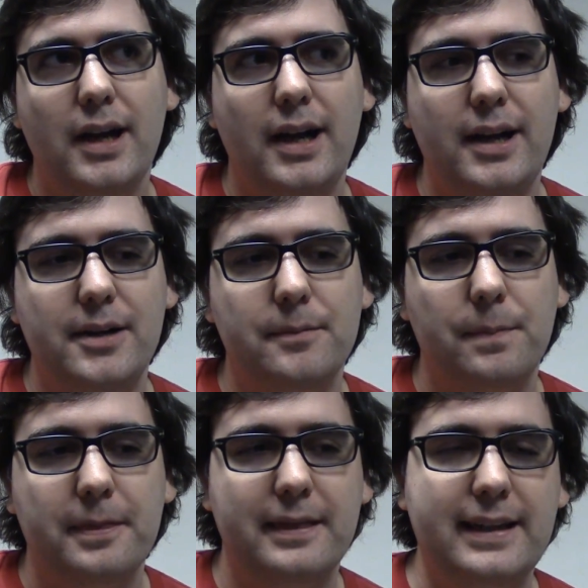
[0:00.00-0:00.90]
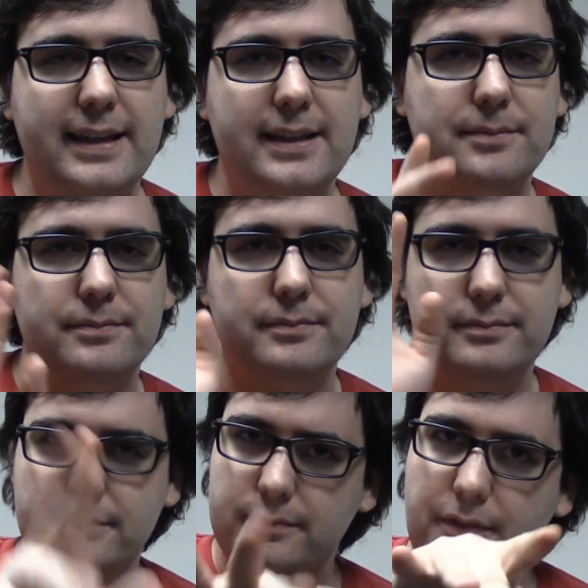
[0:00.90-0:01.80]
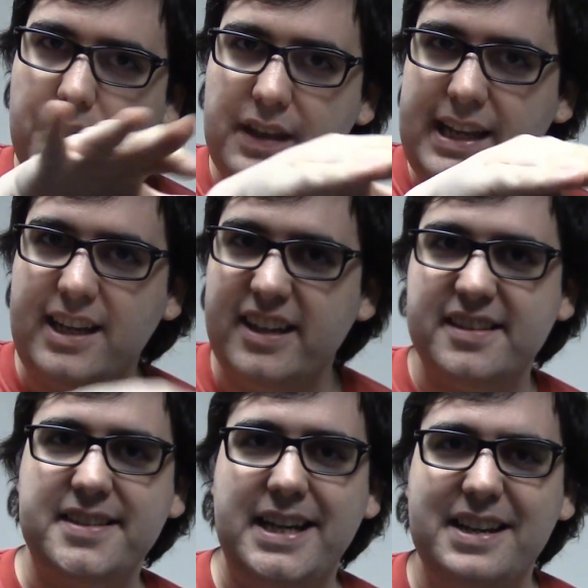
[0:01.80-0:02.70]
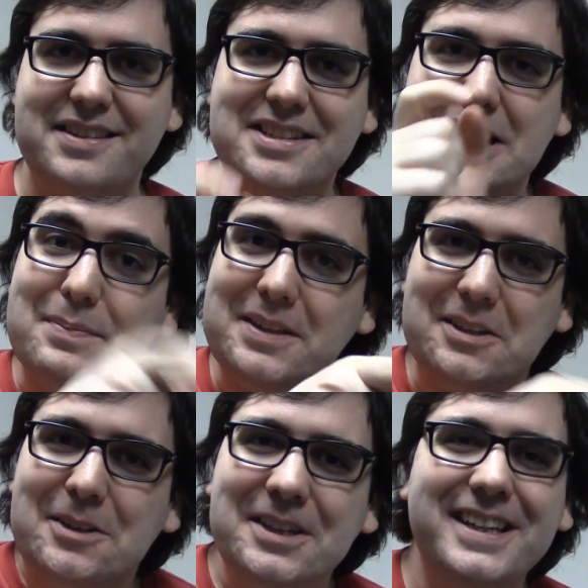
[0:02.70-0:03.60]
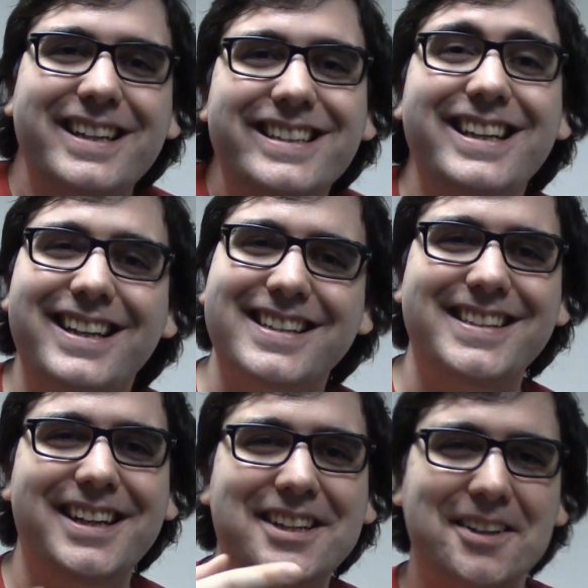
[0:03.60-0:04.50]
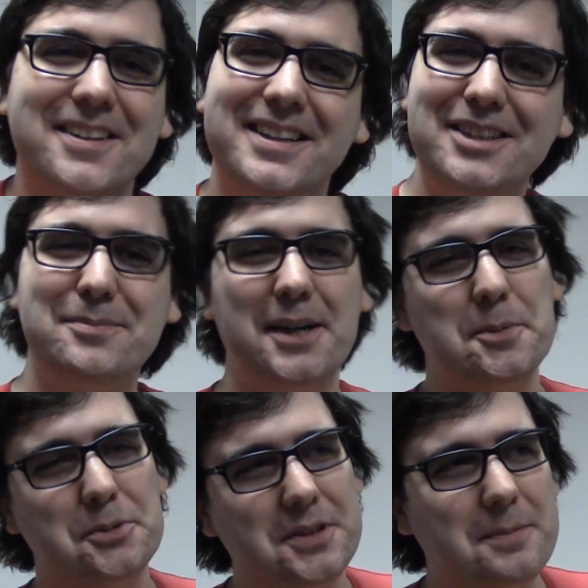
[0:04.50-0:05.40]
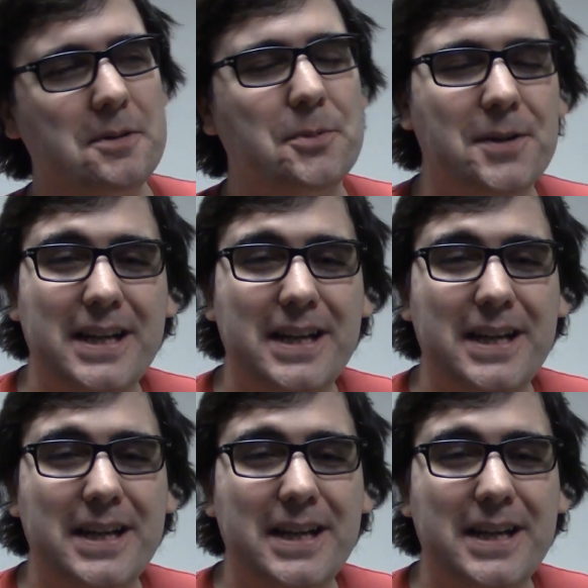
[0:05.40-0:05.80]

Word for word: Um, the thing inside it, the C P U, is not currently compatible with the motherboard.